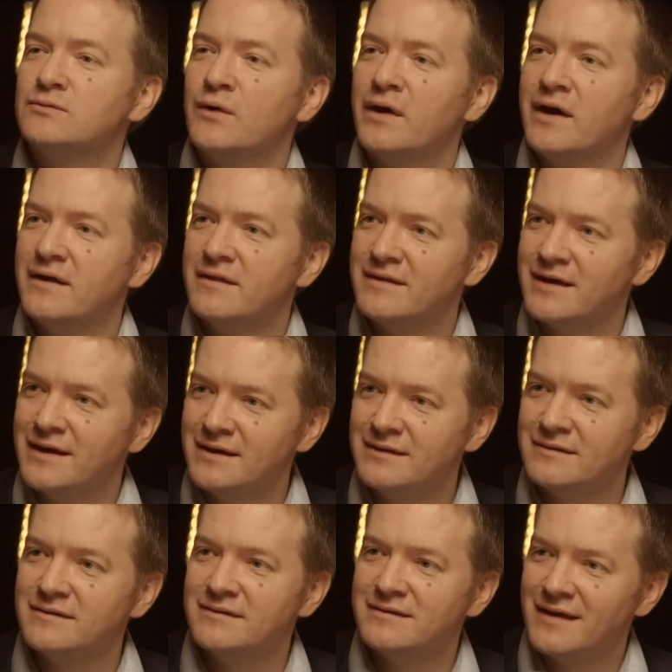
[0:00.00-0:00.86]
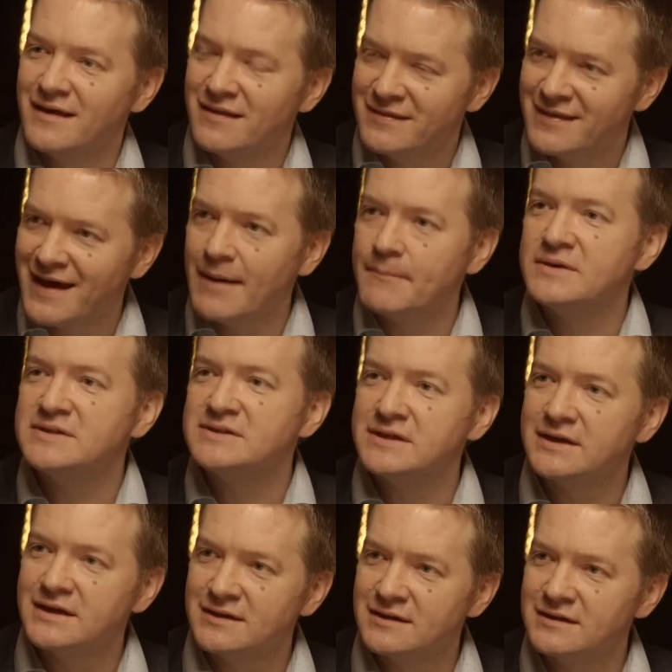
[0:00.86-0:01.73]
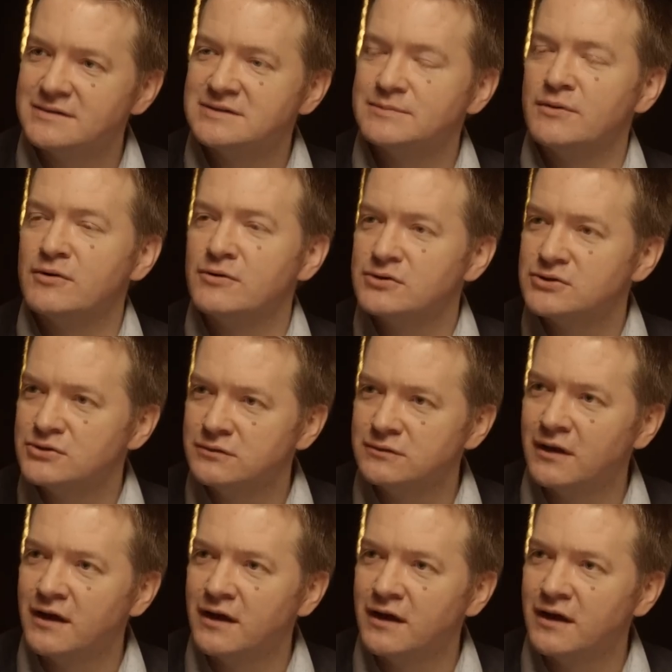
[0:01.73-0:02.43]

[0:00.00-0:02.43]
where that particular spiritual